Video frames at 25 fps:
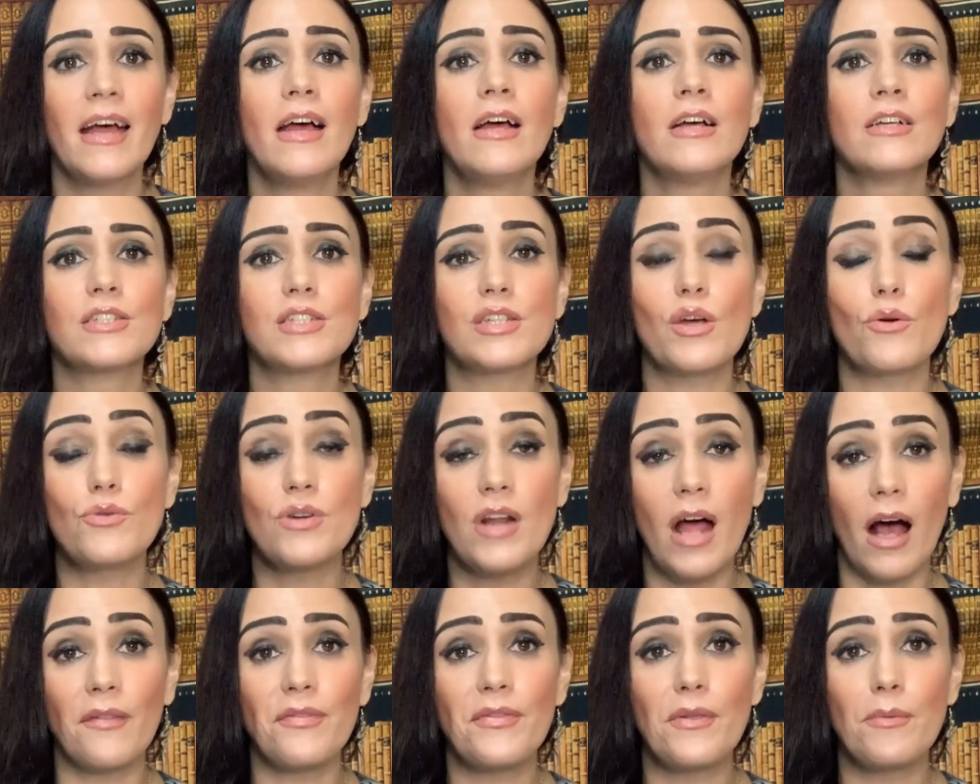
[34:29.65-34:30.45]
So
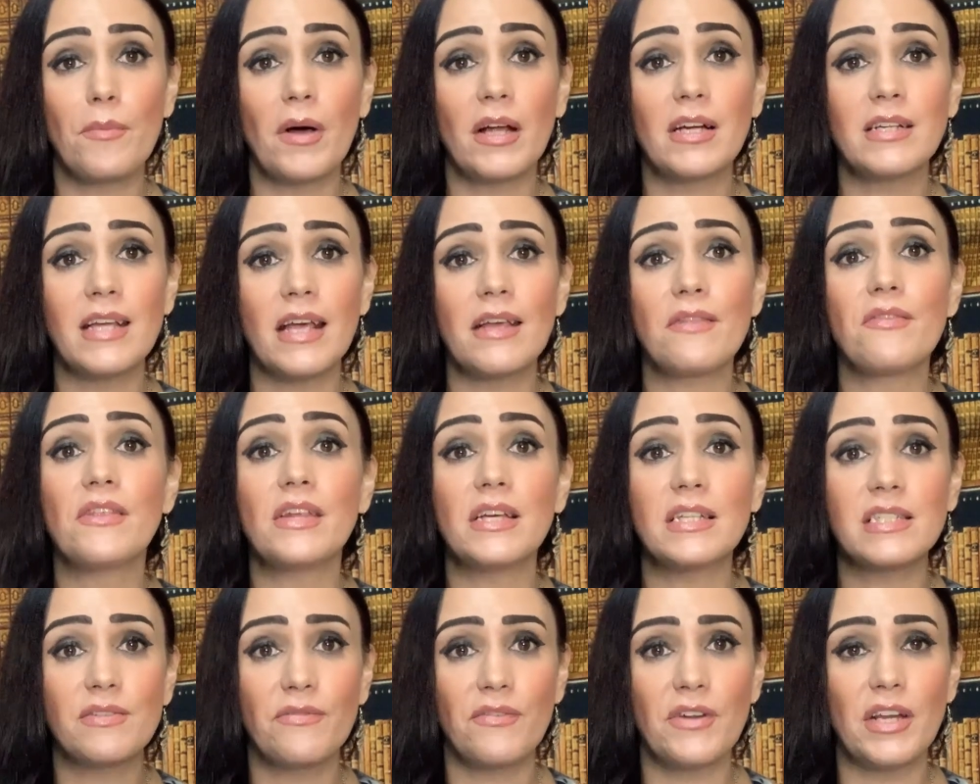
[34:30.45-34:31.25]
not the Monday
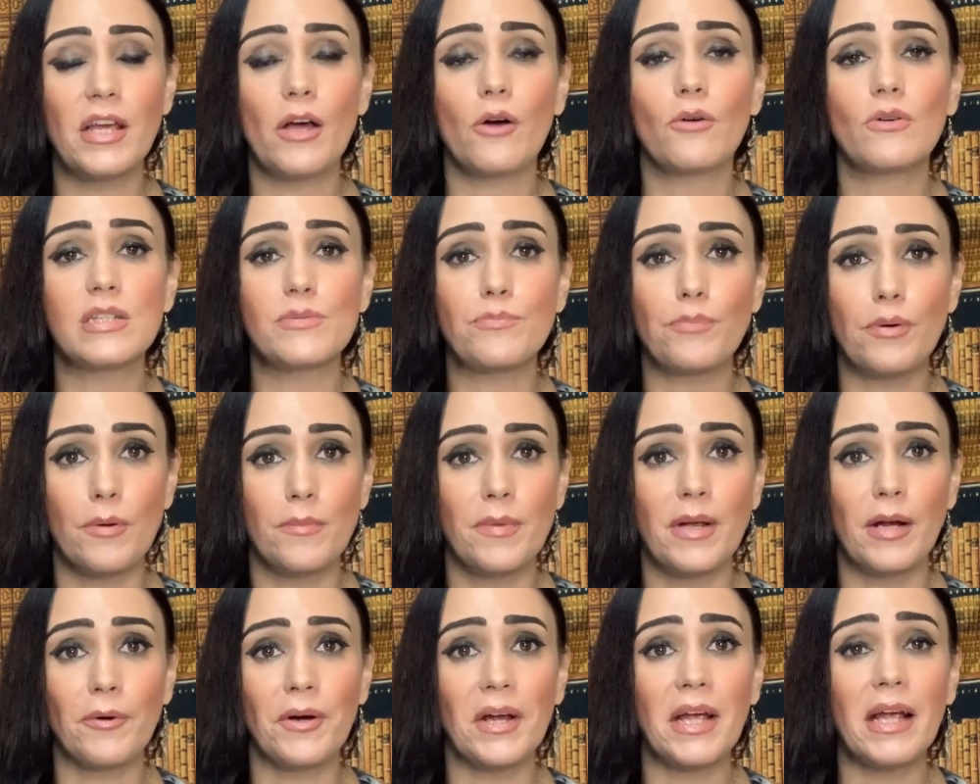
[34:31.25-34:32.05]
this video is
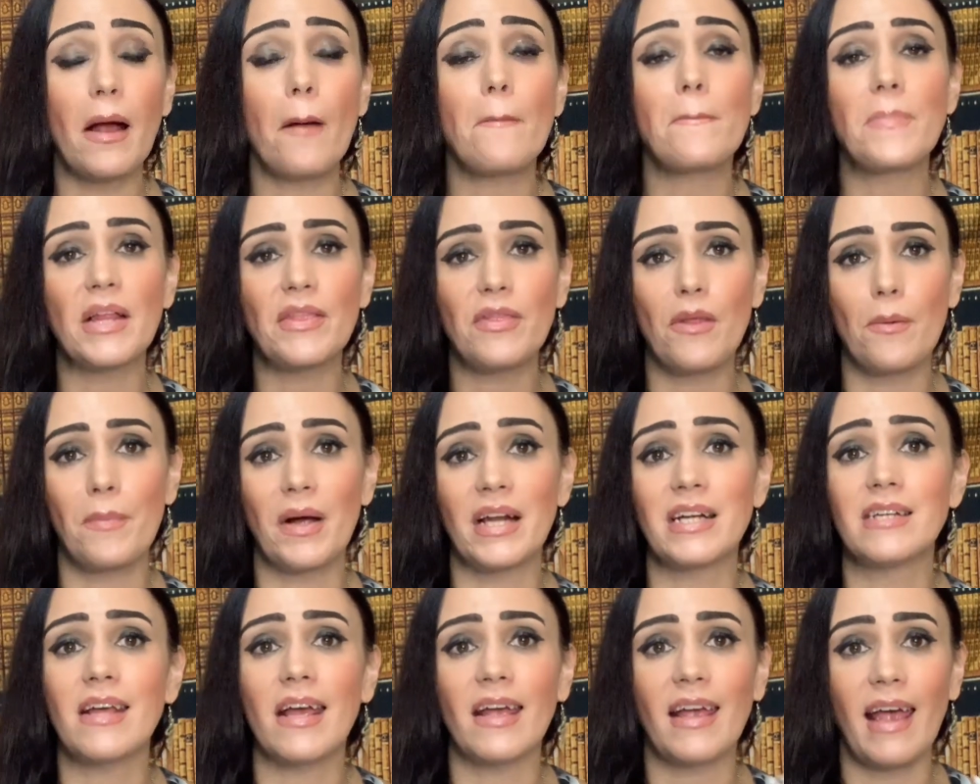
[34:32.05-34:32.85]
premiering, but the
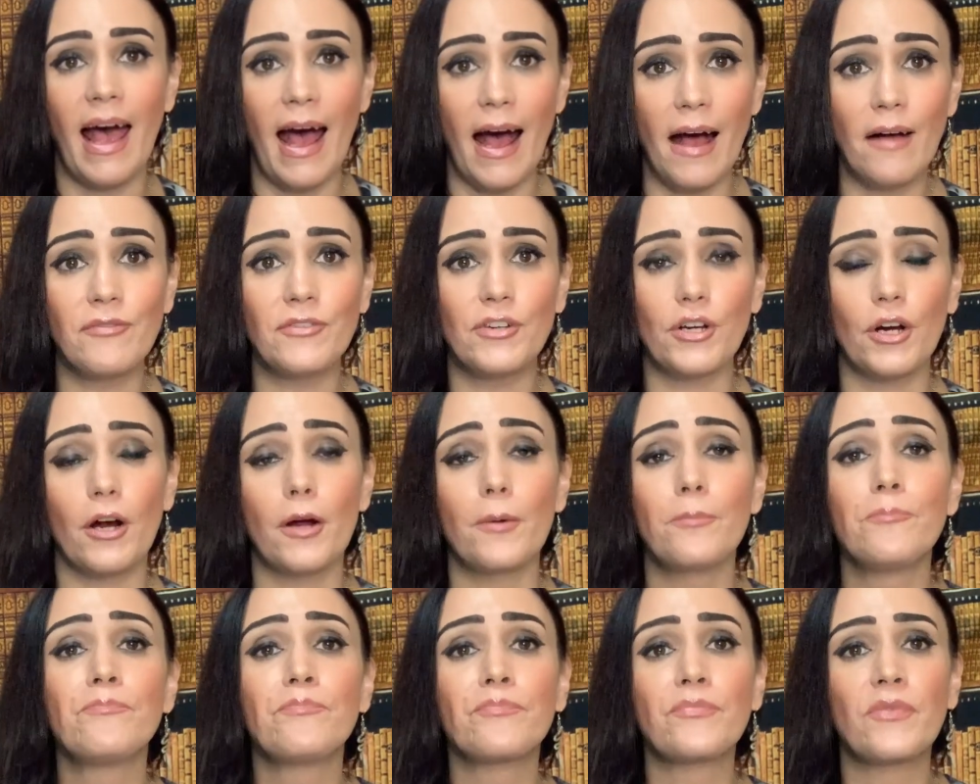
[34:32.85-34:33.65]
Monday
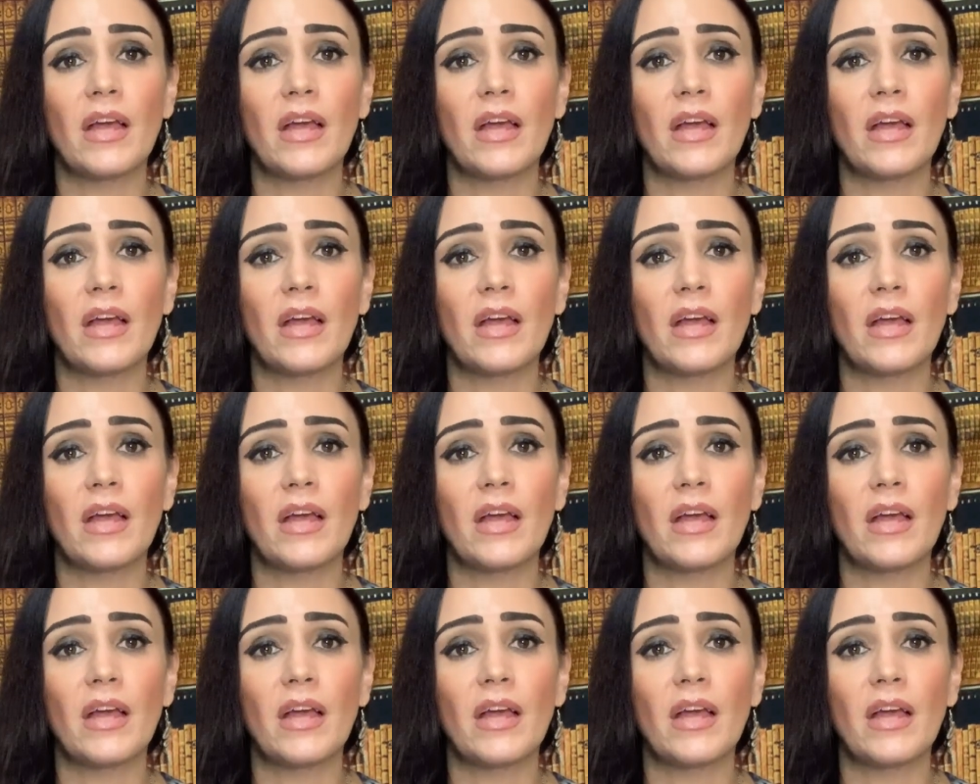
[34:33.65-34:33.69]
after,